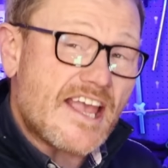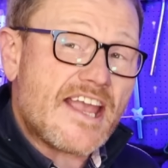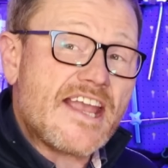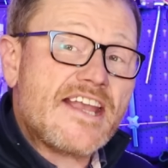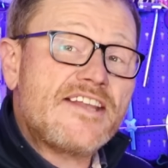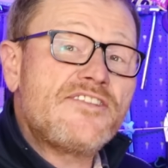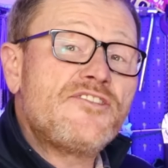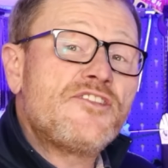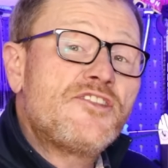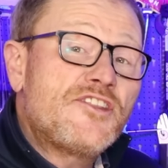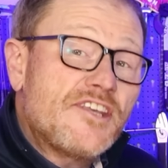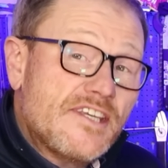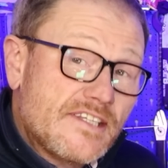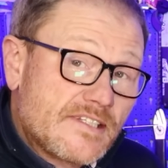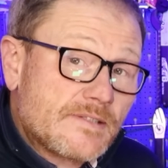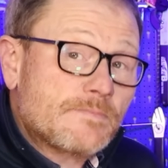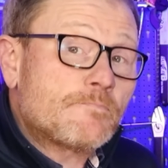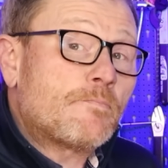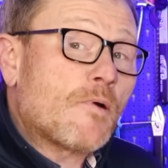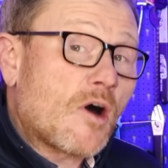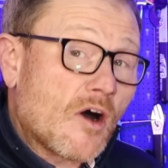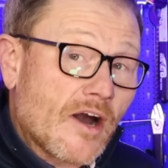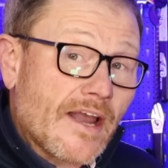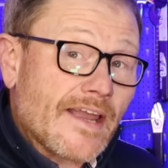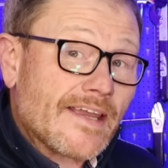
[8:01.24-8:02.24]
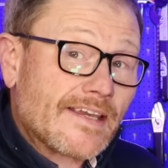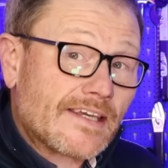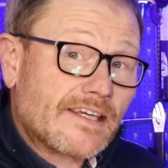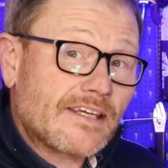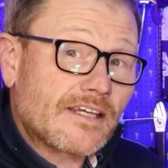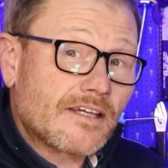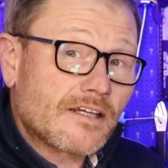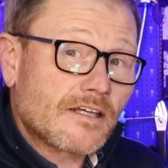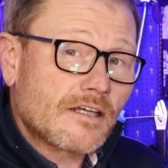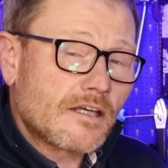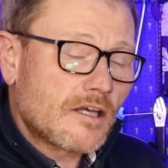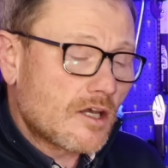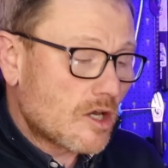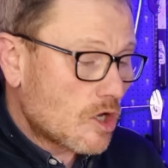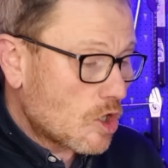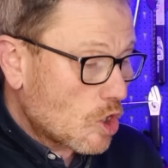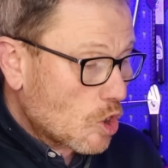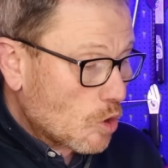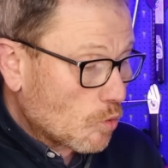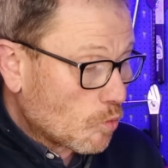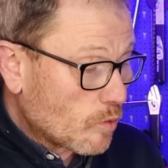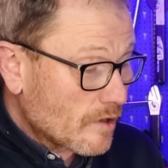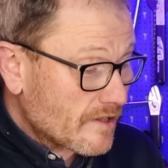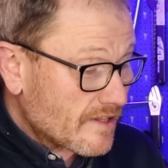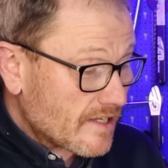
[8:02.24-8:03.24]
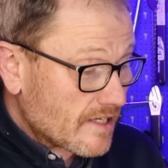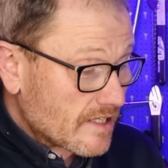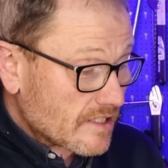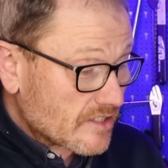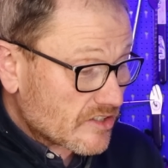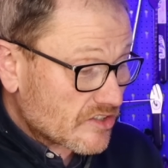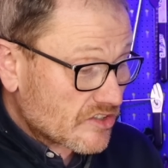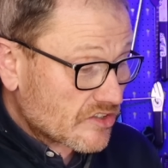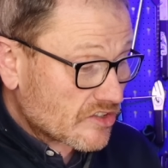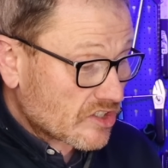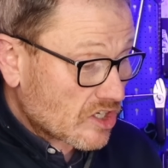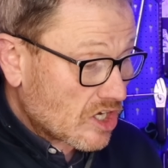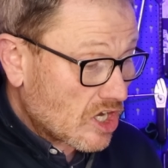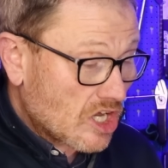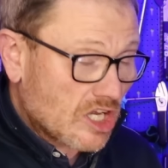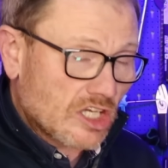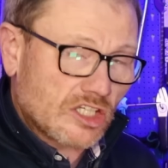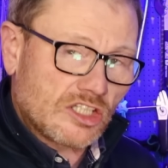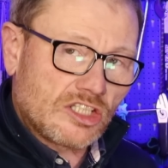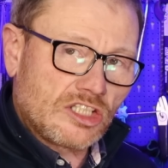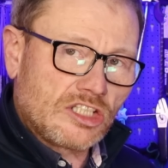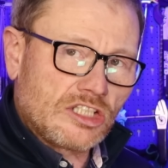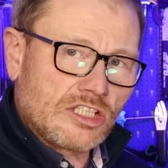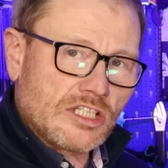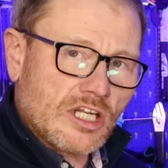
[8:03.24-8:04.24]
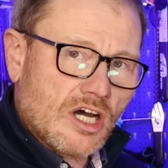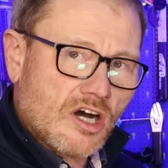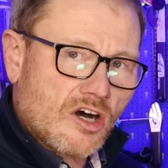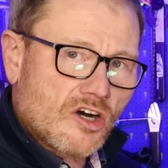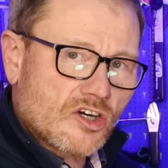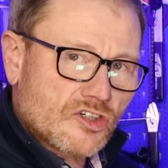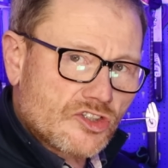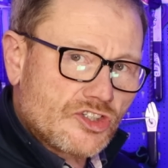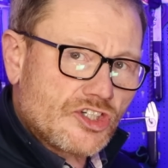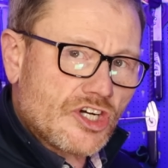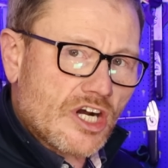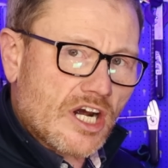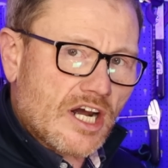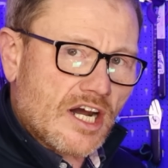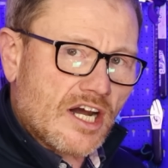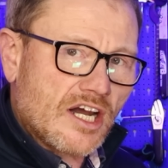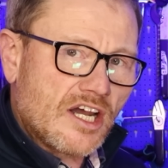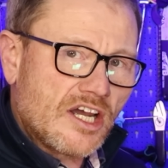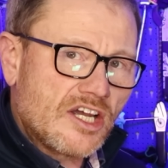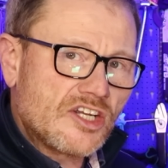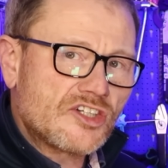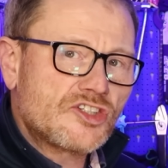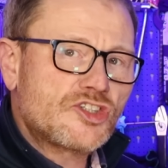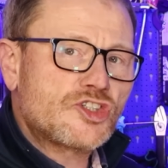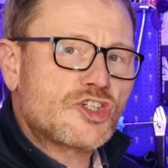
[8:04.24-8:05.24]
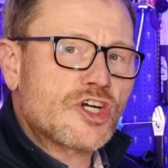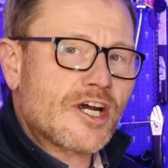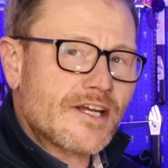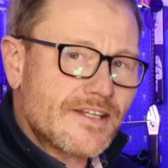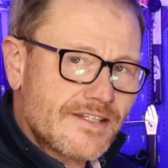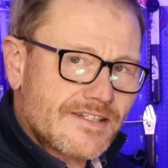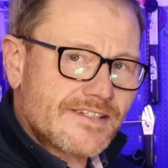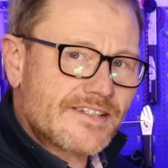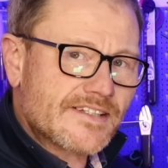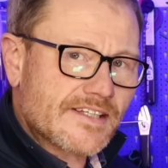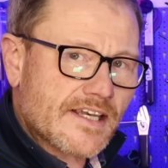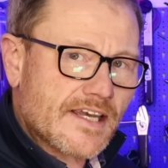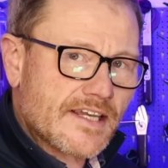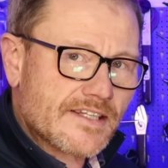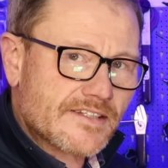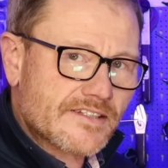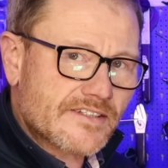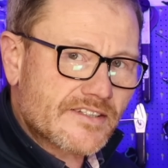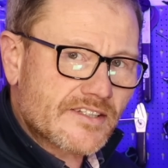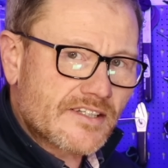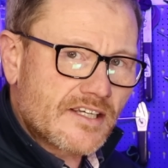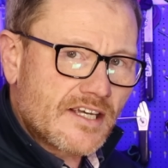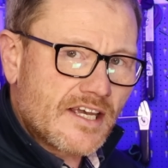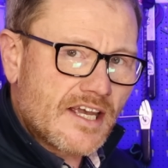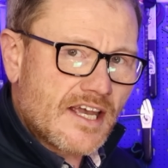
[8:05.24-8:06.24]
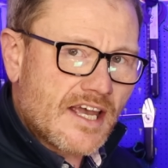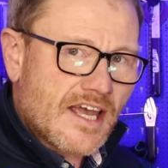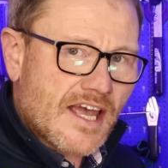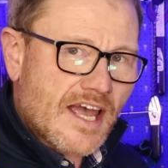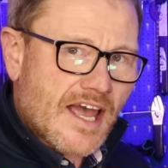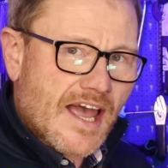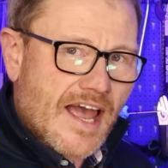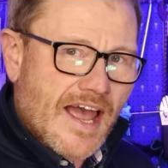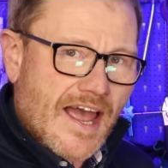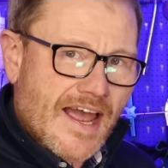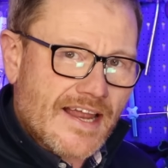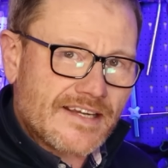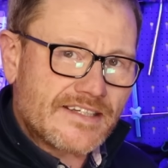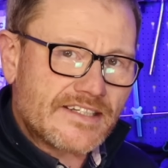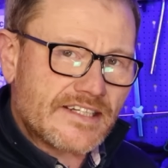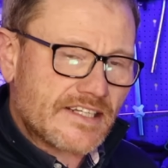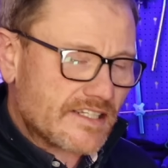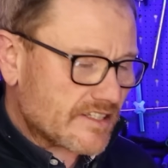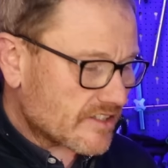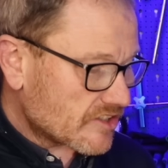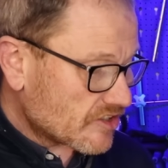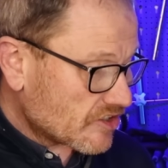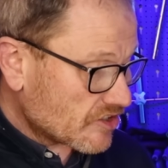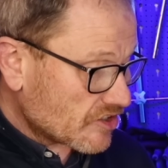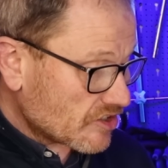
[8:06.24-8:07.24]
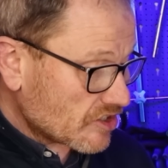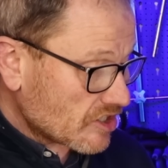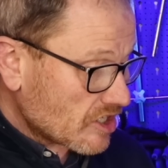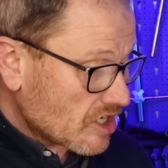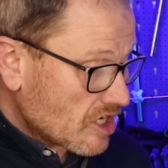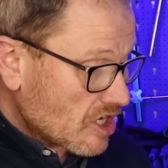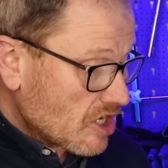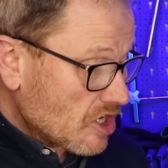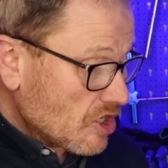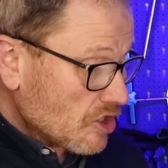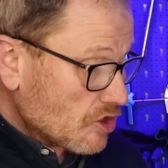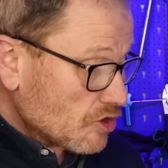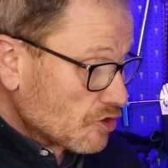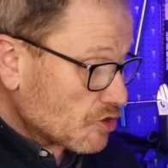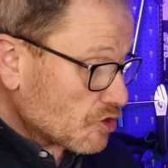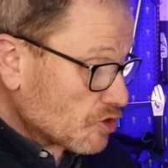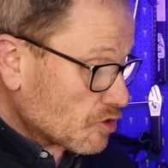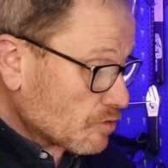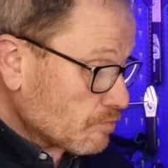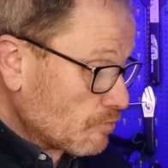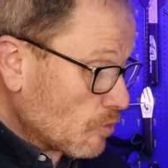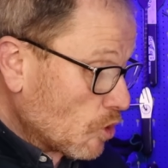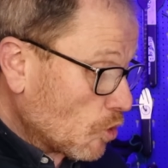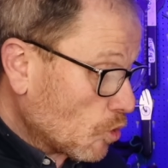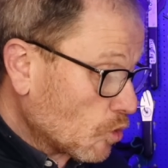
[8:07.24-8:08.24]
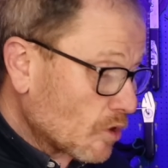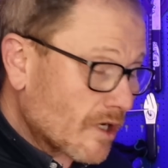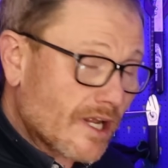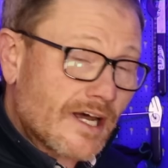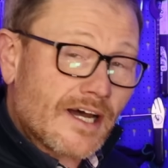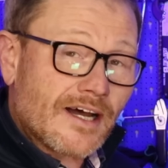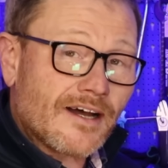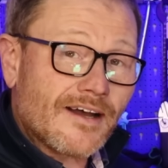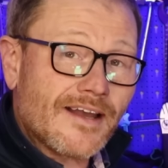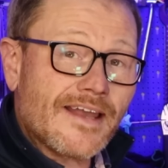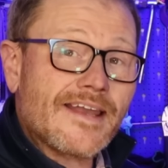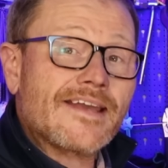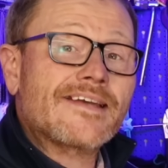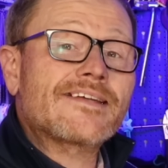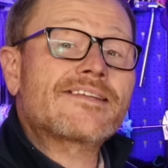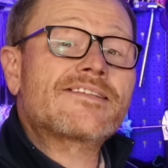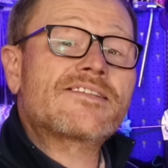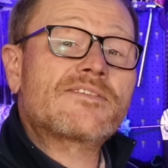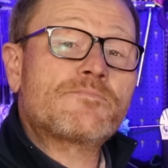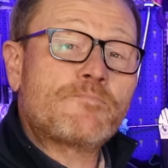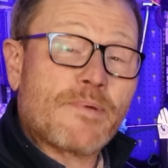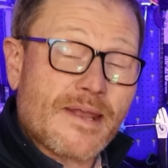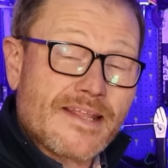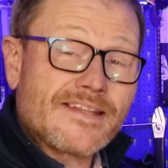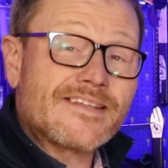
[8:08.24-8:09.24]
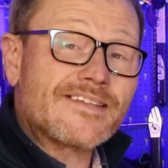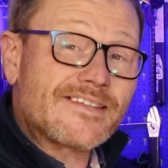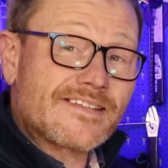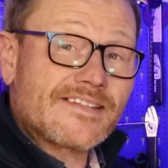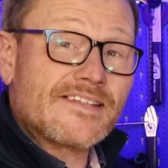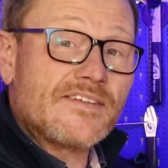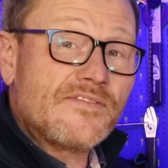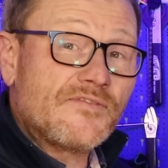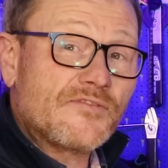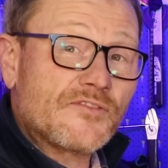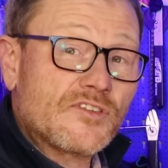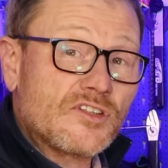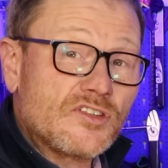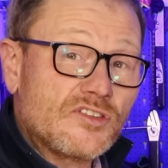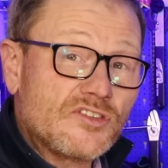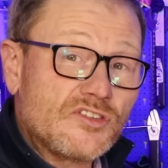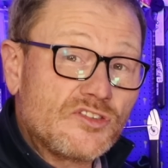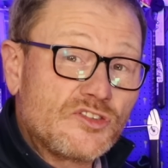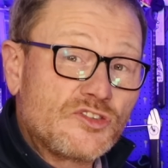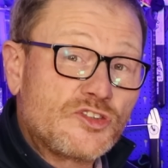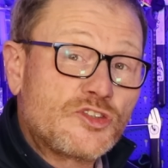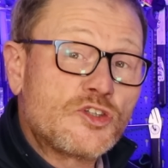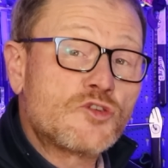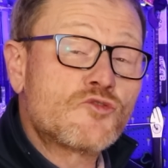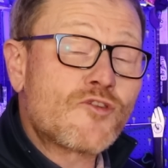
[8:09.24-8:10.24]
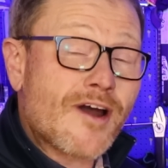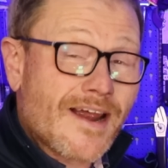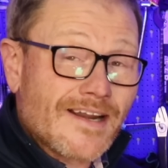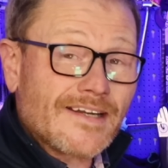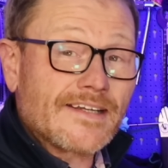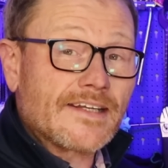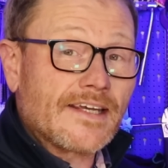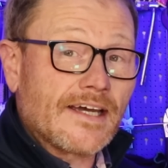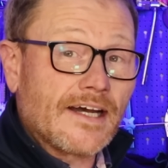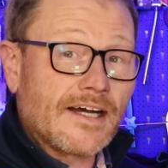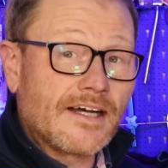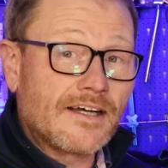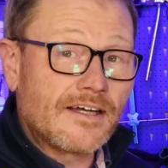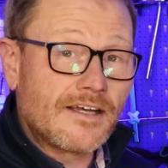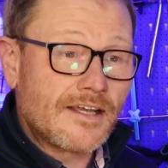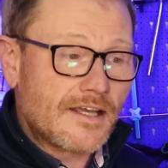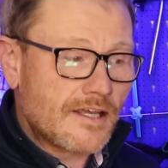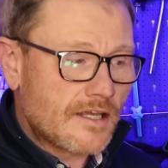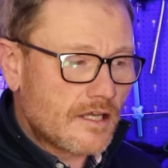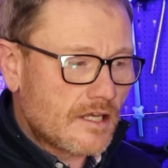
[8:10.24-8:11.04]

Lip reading: in this bike, with its larger chain set and its smaller, expensive derailleur,